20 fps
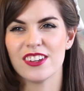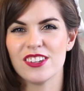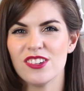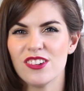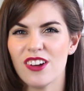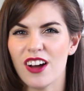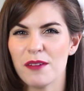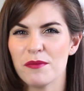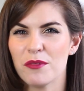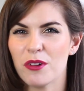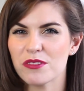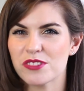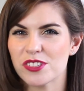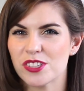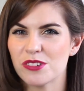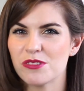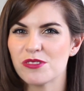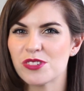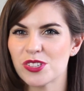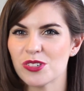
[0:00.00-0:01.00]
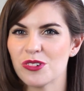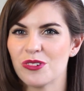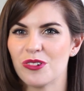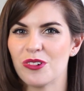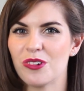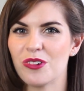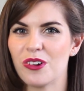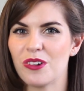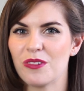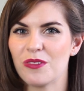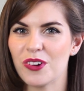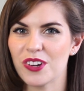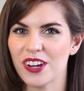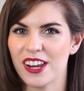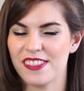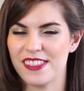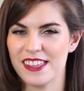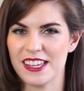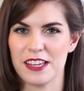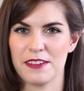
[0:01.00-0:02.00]
I'm not too sure what
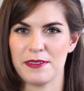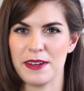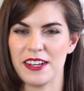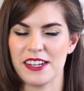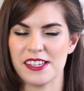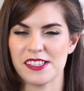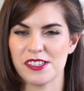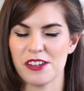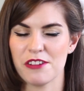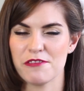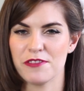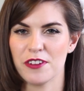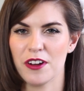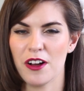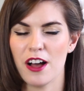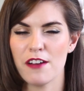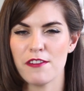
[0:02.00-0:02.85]
I think about it so far.